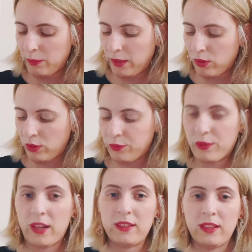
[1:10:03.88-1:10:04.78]
but on
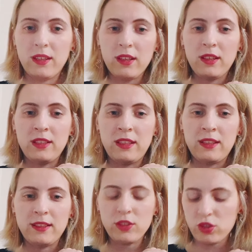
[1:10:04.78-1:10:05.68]
Friday in
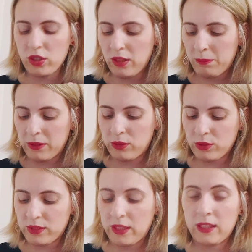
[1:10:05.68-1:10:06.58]
English, but
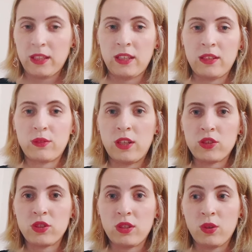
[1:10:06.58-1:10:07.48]
you say in
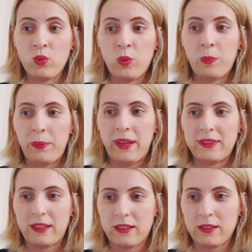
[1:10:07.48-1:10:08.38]
Croatian u
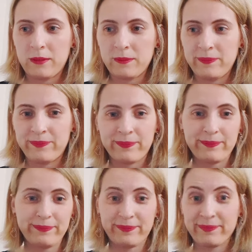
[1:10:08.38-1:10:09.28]
petak.
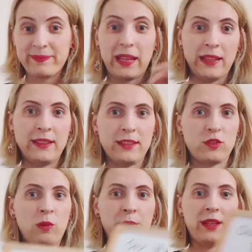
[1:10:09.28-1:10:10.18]
And it is
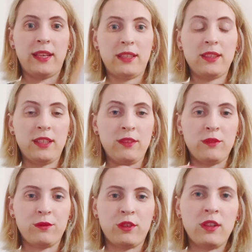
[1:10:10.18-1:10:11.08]
complicated
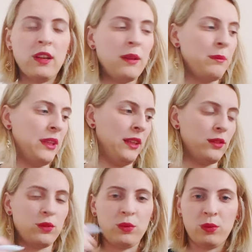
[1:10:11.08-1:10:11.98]
even for
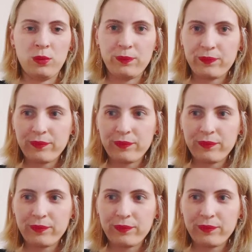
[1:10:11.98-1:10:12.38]
me to